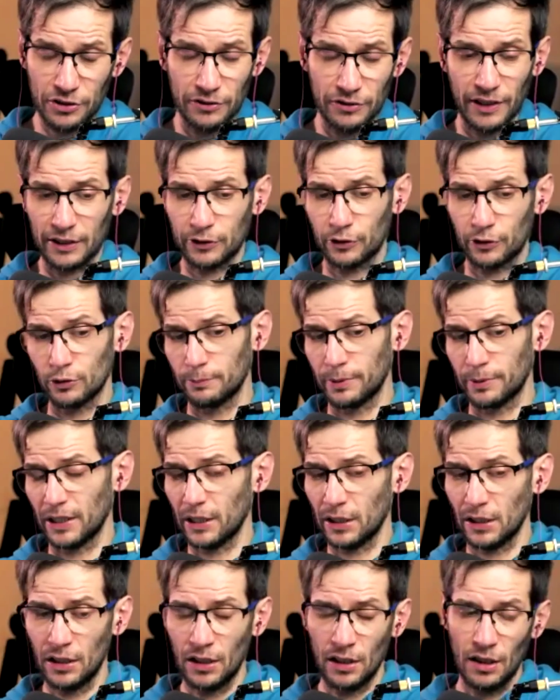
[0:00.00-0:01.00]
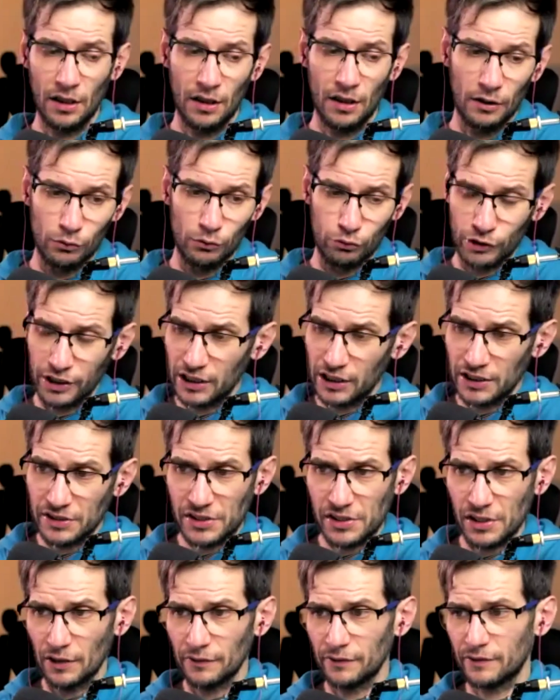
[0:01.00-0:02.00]
That could be reading
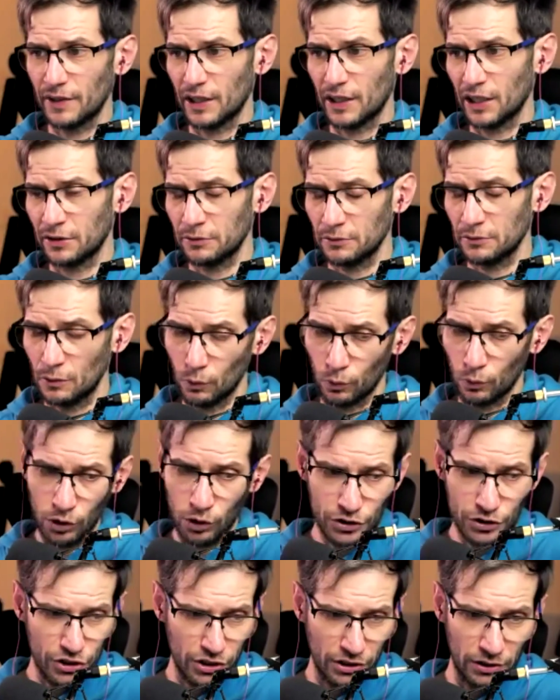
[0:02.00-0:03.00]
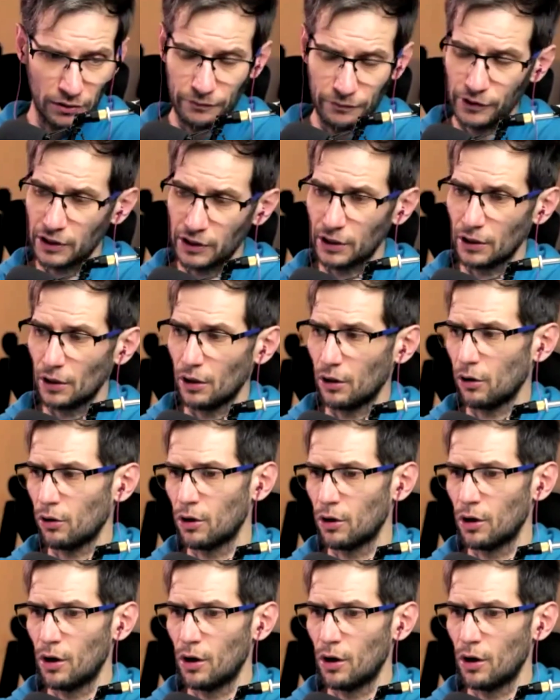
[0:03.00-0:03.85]
something, watching a video,